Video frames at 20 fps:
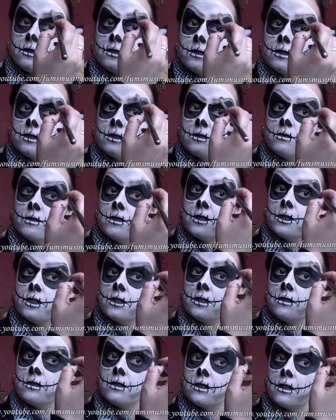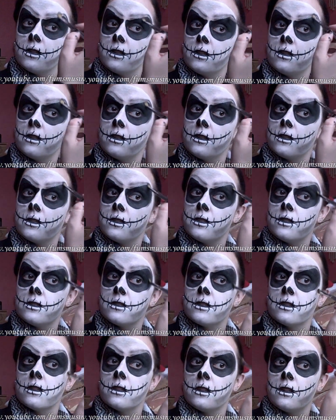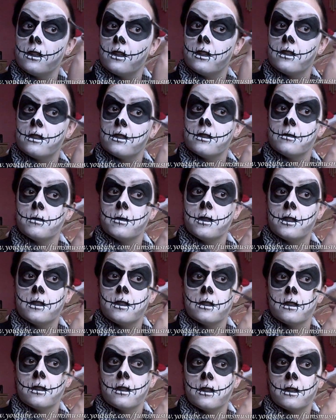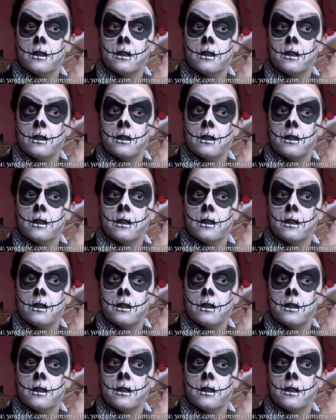Just reduce the harshness of the lines a bit.